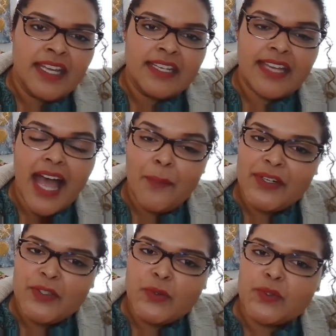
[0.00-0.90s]
Now I
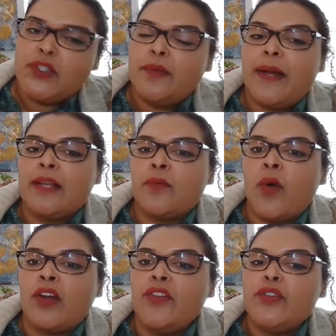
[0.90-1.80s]
want to talk to you about
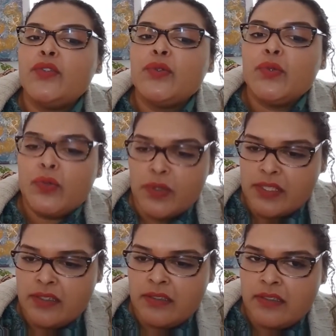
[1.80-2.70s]
what are the
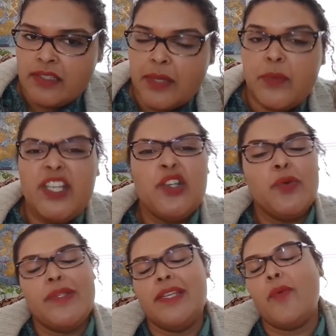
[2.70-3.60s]
tools that we
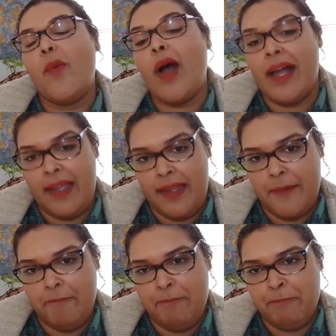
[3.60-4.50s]
use and why.
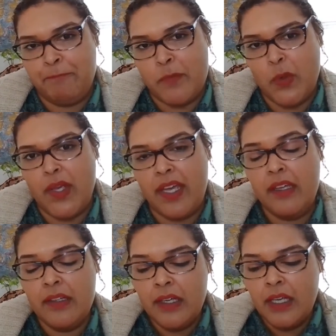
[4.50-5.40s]

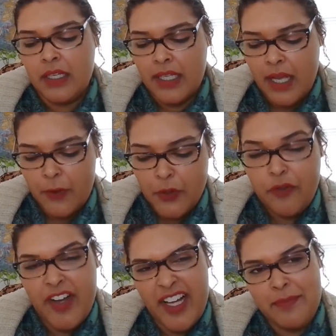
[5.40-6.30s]
Okay. Now
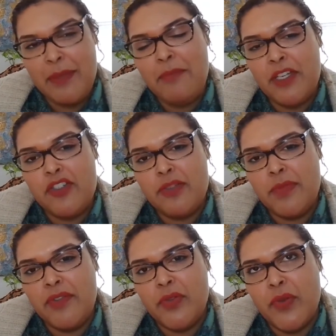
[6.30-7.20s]
you've heard me mention
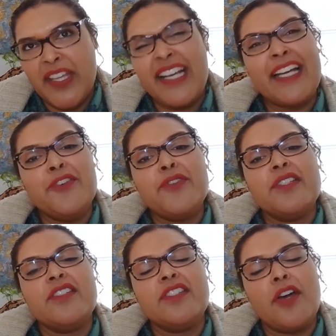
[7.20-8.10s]
before that I use
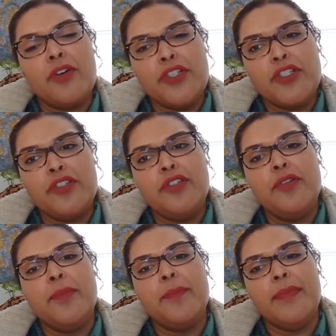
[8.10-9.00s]
a
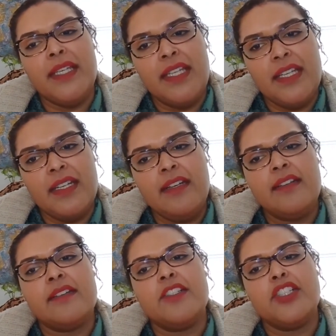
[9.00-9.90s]
social media
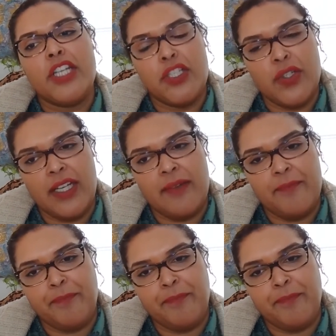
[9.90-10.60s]
scheduler.